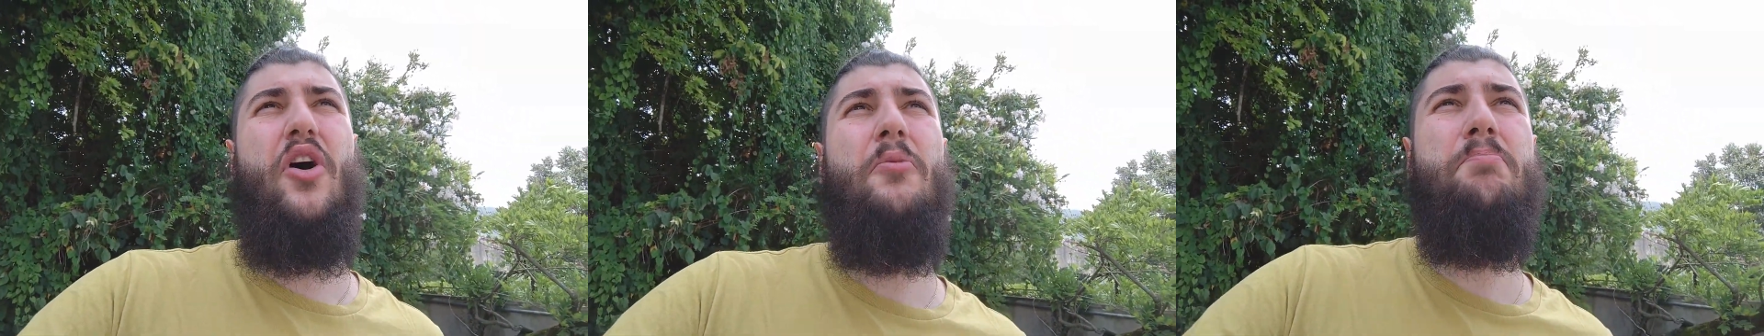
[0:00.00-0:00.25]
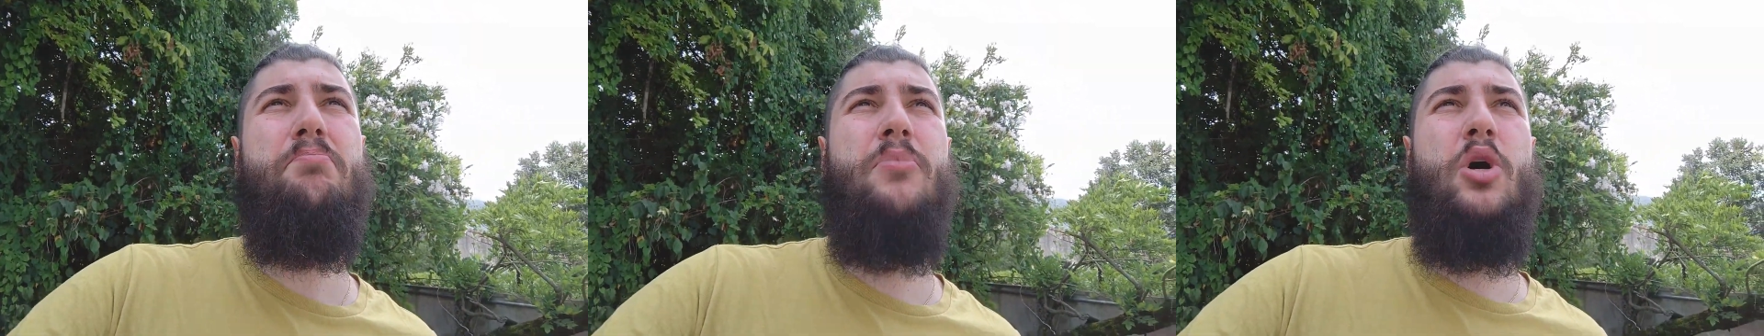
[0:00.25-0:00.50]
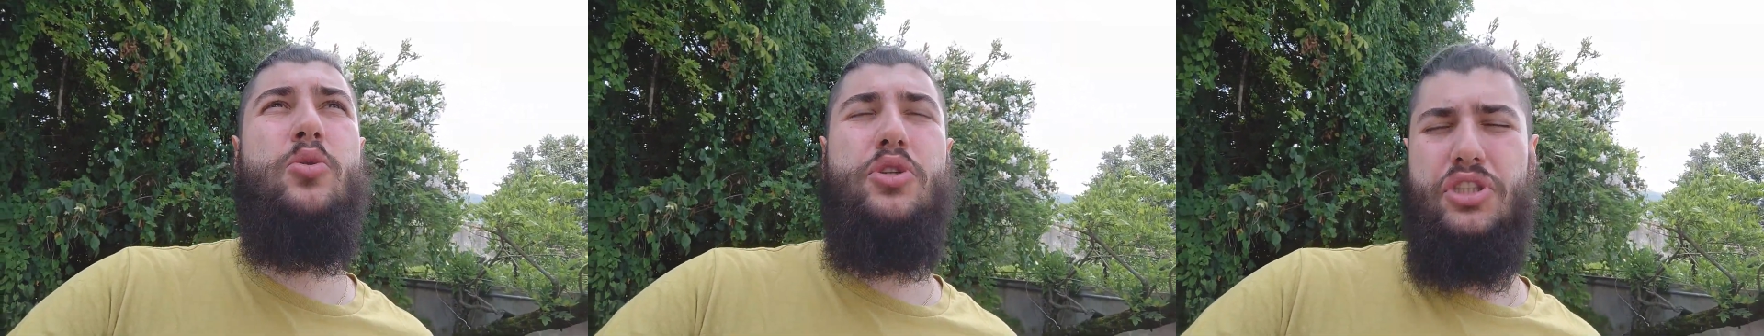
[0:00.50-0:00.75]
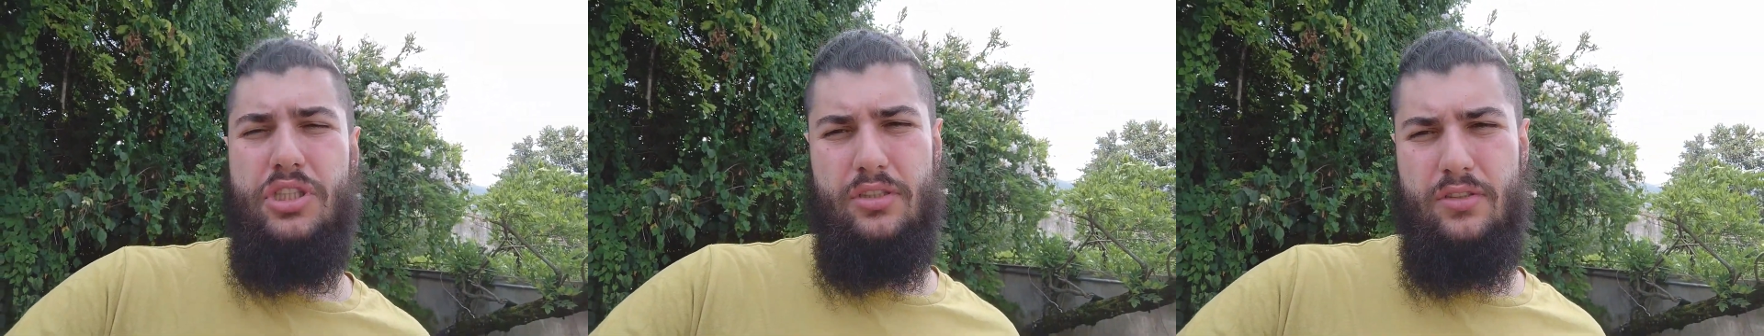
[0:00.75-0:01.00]

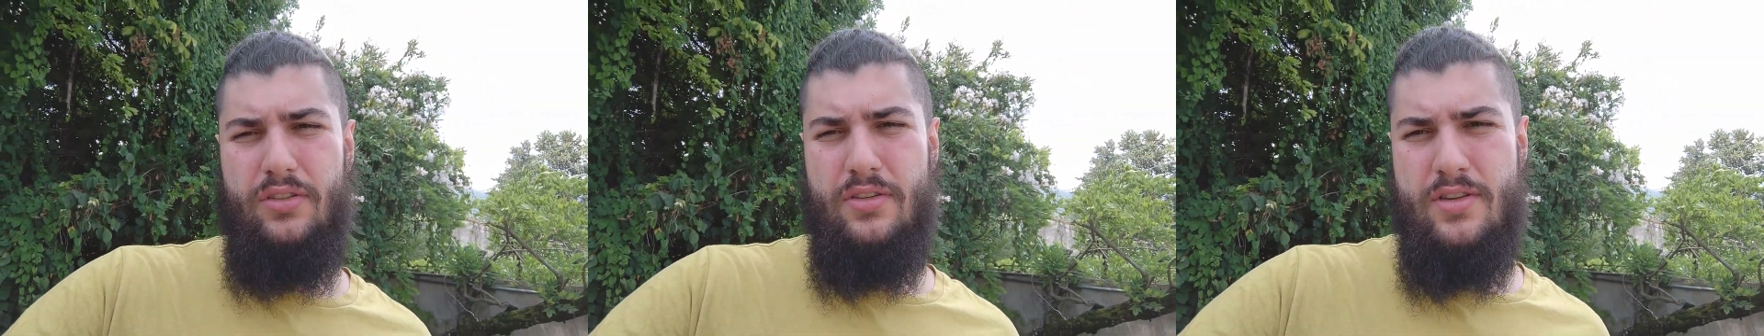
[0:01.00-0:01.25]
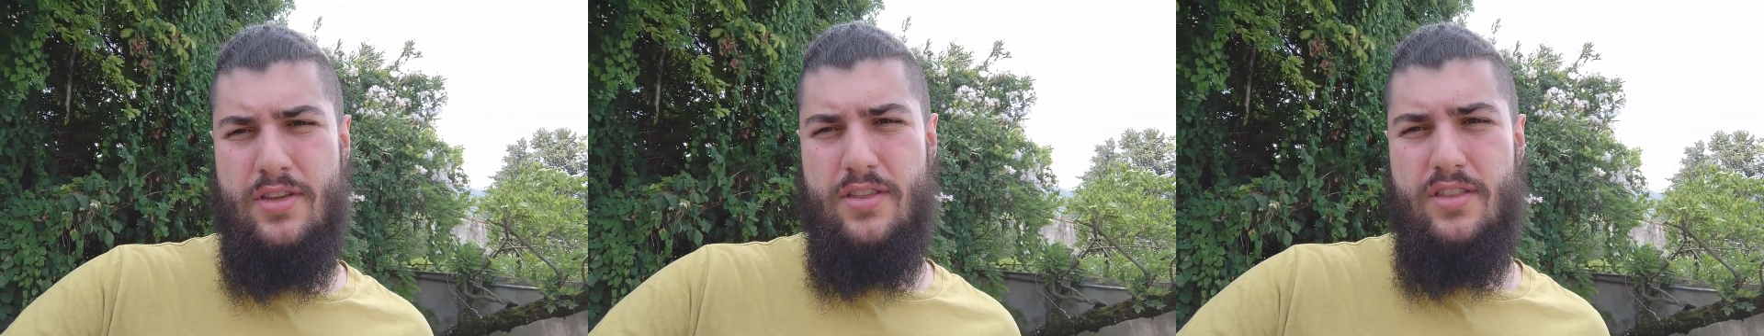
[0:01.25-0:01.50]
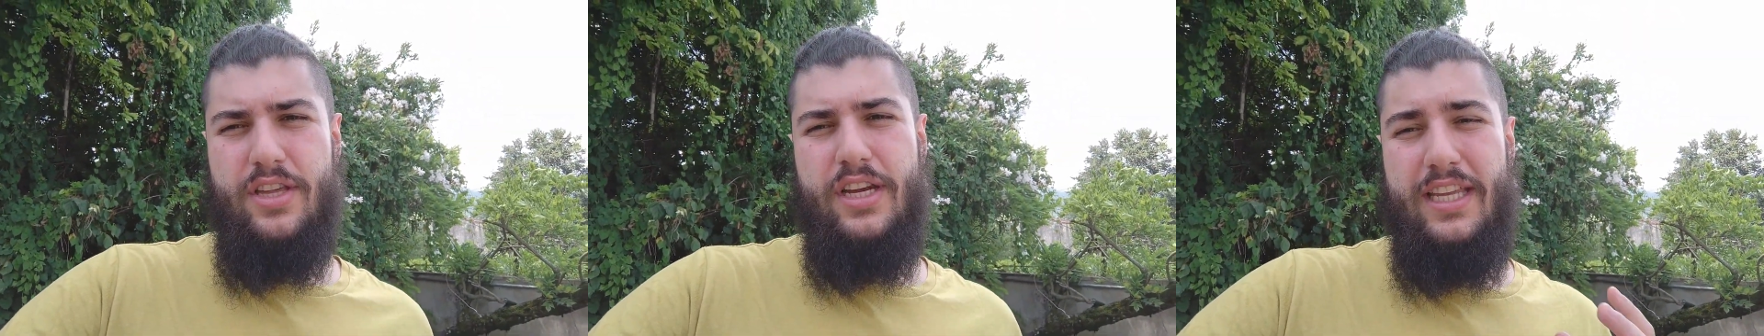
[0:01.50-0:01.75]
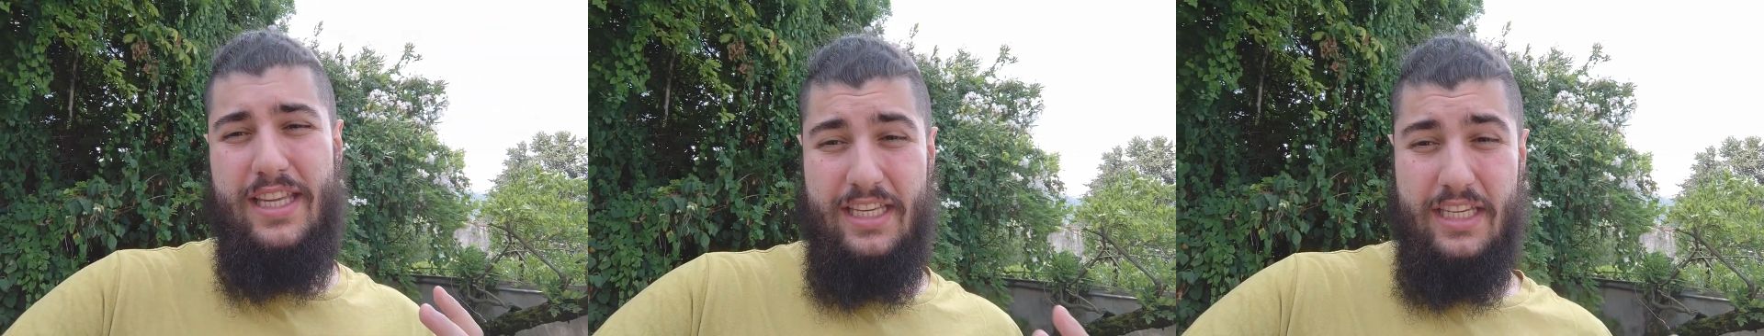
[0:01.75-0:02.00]
emotion
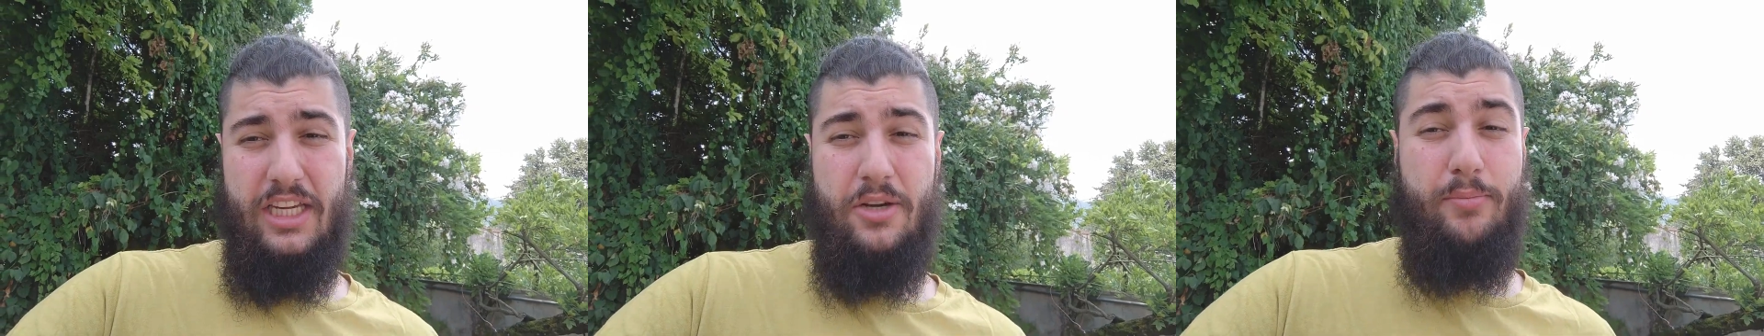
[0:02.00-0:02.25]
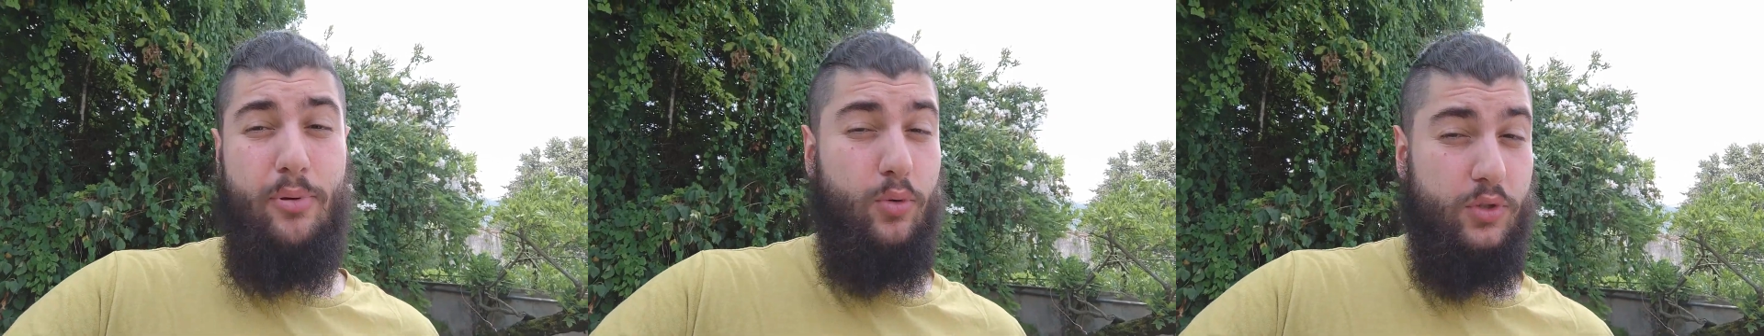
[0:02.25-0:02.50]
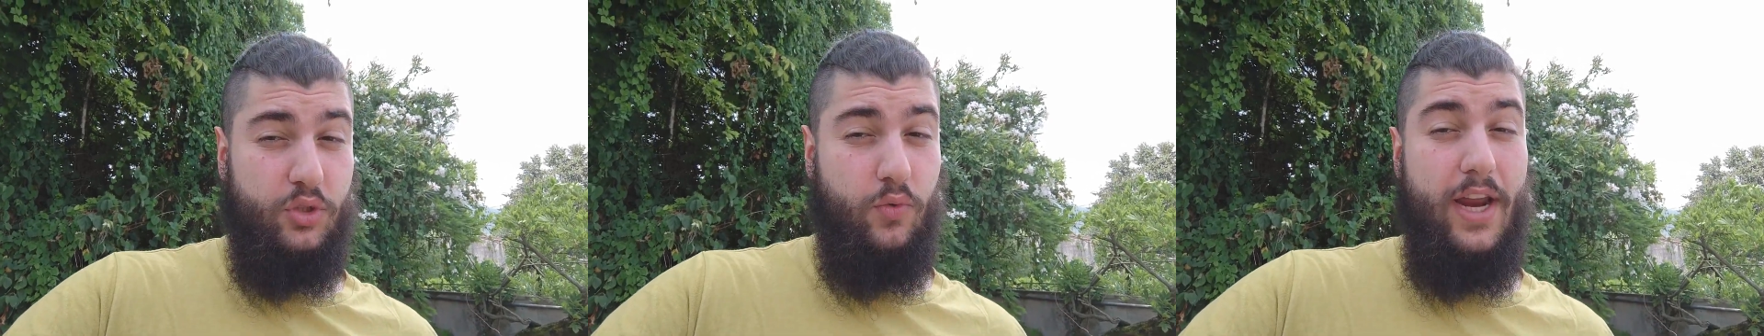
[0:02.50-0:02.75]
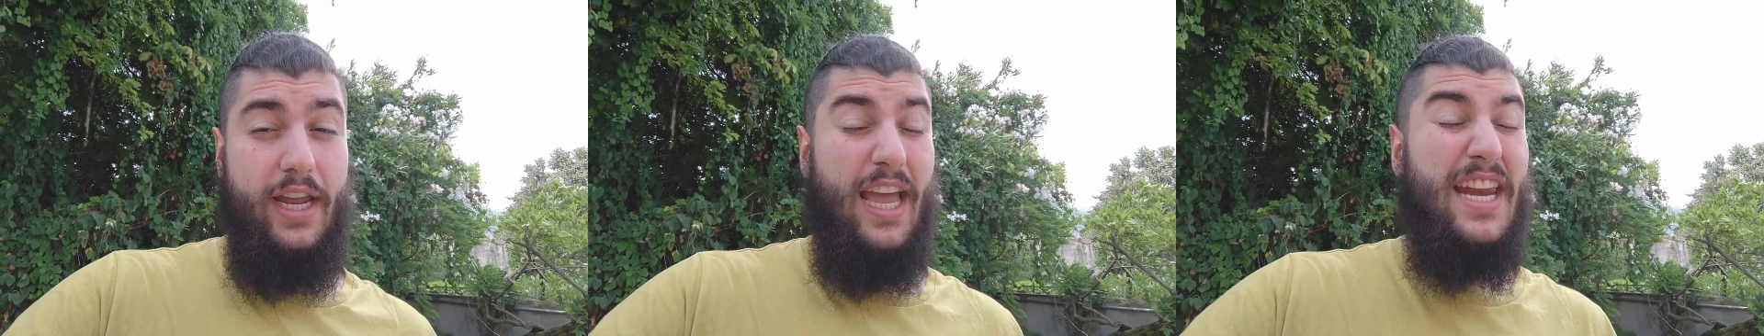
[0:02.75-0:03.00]
that he can portray,